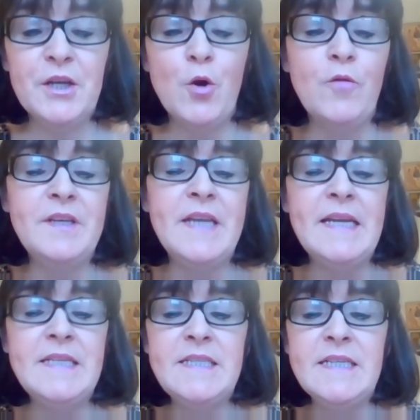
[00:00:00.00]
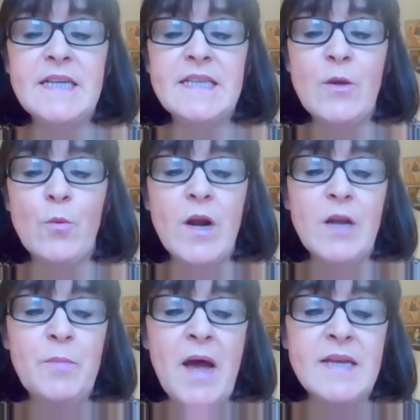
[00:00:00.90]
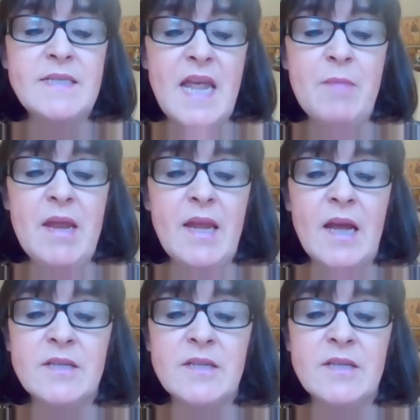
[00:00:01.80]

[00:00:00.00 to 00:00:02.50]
COVID-19 is a world pandemic,